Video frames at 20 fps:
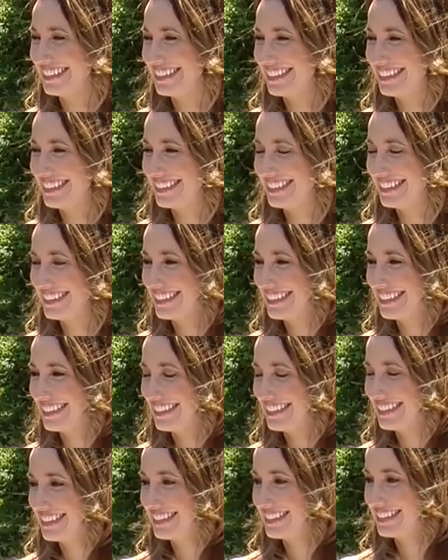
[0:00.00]

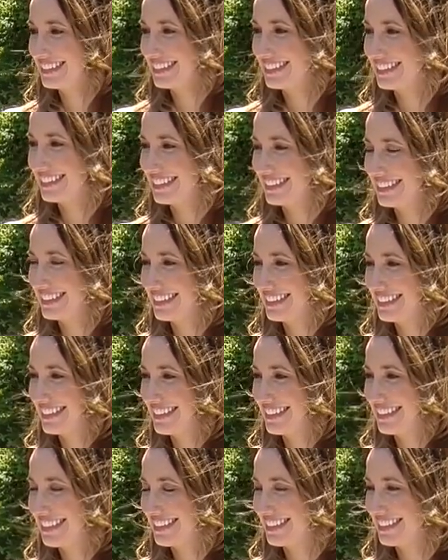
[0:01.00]

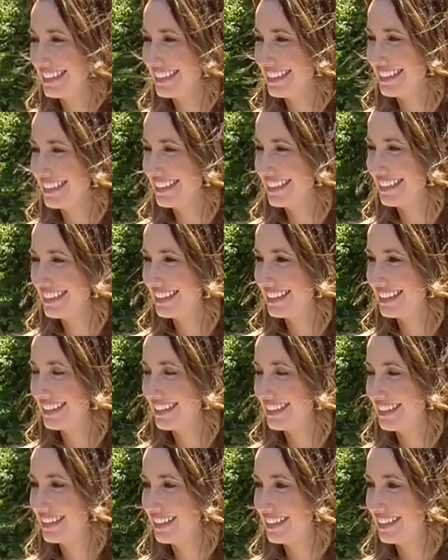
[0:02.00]
(not speaking)